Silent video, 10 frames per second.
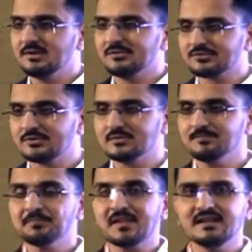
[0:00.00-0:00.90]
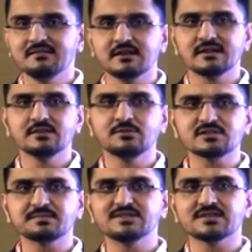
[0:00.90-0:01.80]
So even in
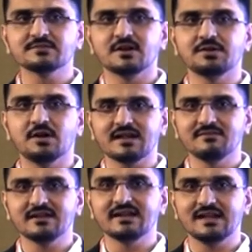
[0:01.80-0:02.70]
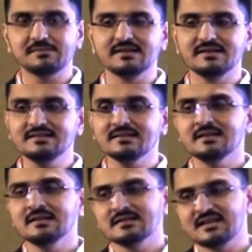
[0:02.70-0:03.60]
those patients who are not having diabetes,
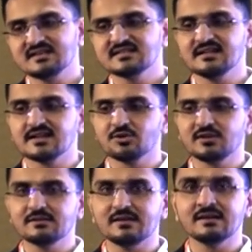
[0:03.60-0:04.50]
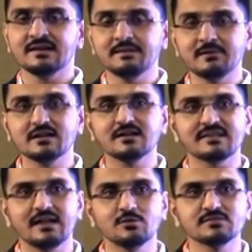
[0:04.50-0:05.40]
the SGLT2 inhibitors
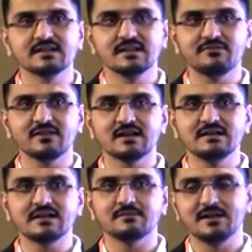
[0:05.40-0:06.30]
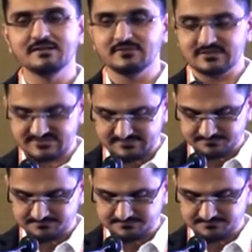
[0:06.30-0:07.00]
have significant benefits.